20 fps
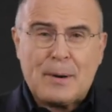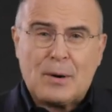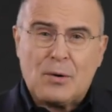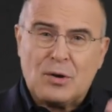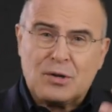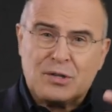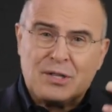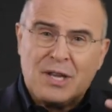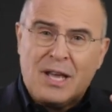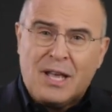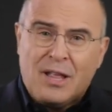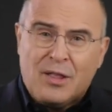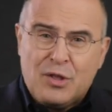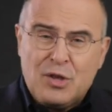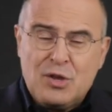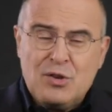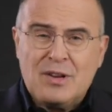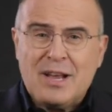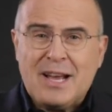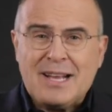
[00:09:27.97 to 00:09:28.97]
across
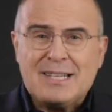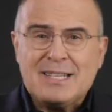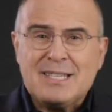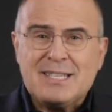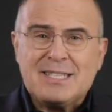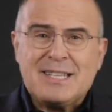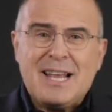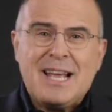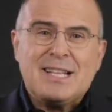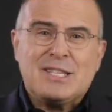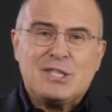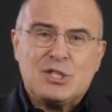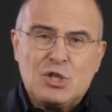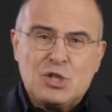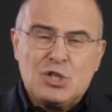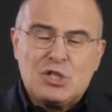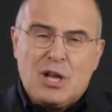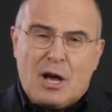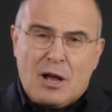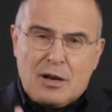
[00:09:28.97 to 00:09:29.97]
the United States,
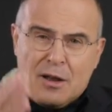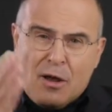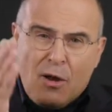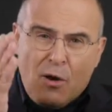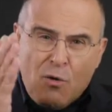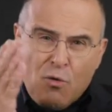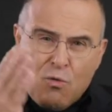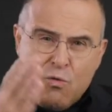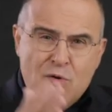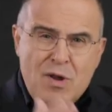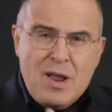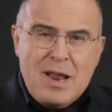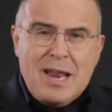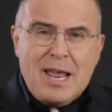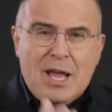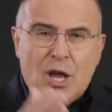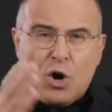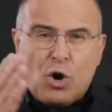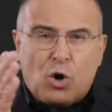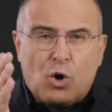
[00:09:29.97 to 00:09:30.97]
to start
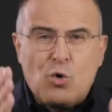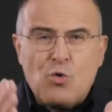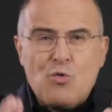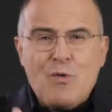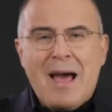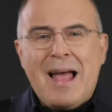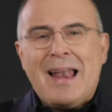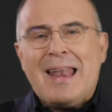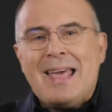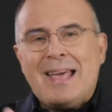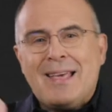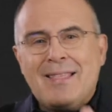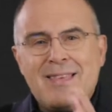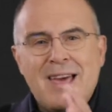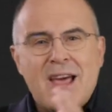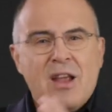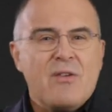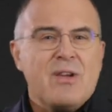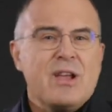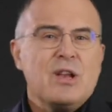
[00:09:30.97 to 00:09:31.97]
really corralling
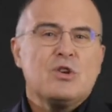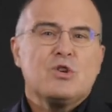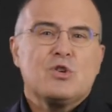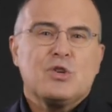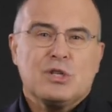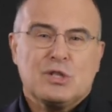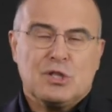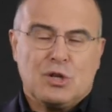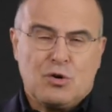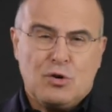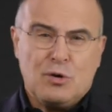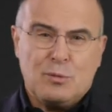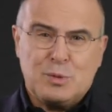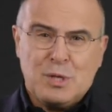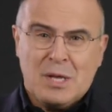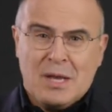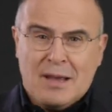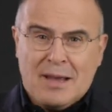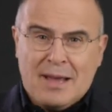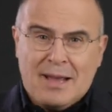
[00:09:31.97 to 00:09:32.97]
their interest
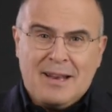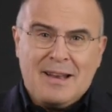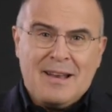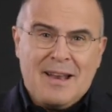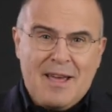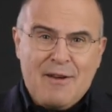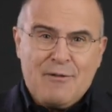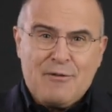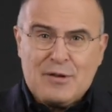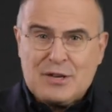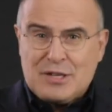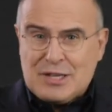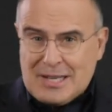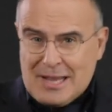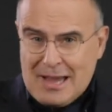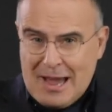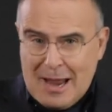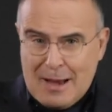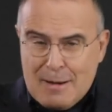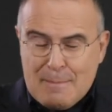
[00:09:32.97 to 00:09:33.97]
groups in an effort to
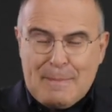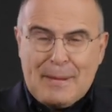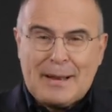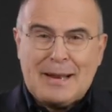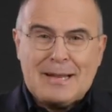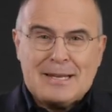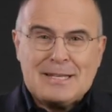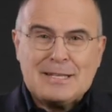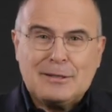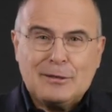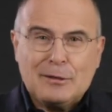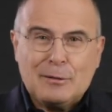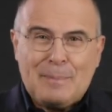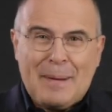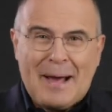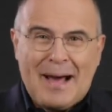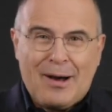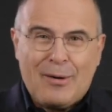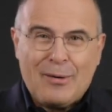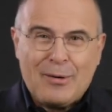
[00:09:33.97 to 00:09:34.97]
gain political
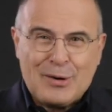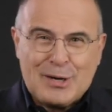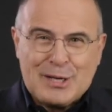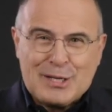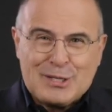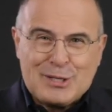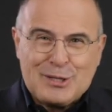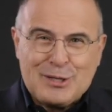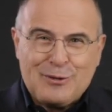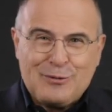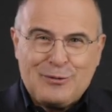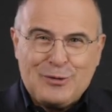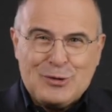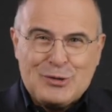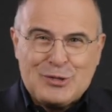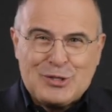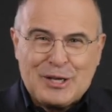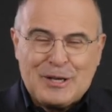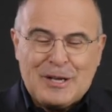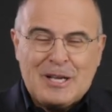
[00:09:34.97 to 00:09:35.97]
power into the
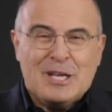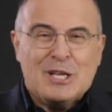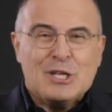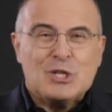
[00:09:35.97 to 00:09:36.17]
future.